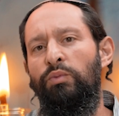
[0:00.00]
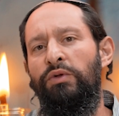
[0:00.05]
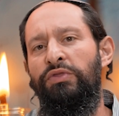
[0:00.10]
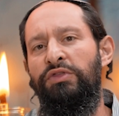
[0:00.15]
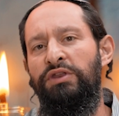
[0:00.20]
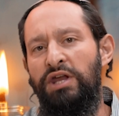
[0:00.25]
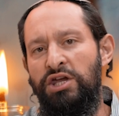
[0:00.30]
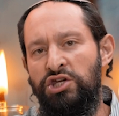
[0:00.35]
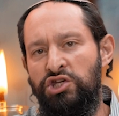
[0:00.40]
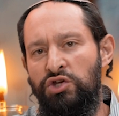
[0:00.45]
what
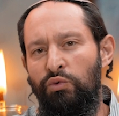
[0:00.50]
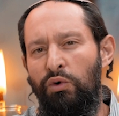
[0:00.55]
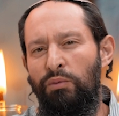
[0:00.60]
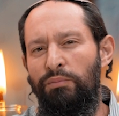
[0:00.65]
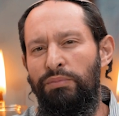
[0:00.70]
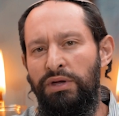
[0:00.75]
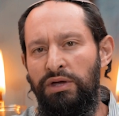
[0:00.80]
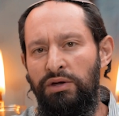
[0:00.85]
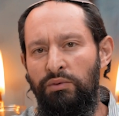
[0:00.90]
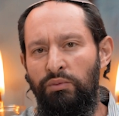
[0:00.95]
the nation will
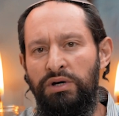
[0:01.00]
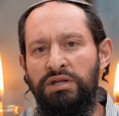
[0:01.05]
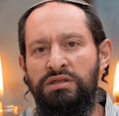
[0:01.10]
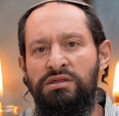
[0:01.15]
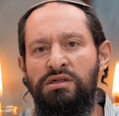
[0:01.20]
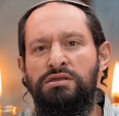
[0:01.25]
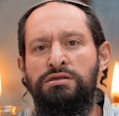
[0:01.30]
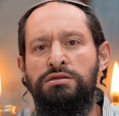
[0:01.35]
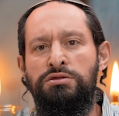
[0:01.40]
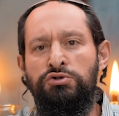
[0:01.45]
be, what is
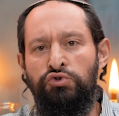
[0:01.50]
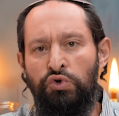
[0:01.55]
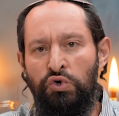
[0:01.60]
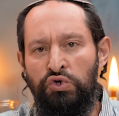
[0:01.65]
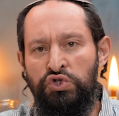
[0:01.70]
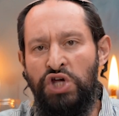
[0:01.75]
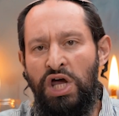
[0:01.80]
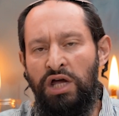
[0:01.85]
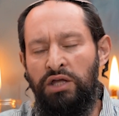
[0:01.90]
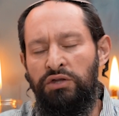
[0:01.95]
its
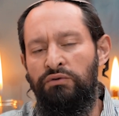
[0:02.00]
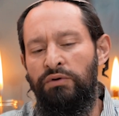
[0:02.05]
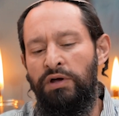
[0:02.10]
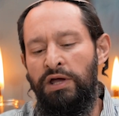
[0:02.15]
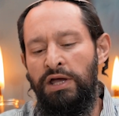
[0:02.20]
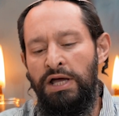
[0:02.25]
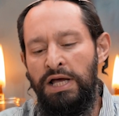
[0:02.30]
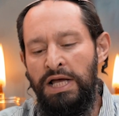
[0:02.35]
trajectory.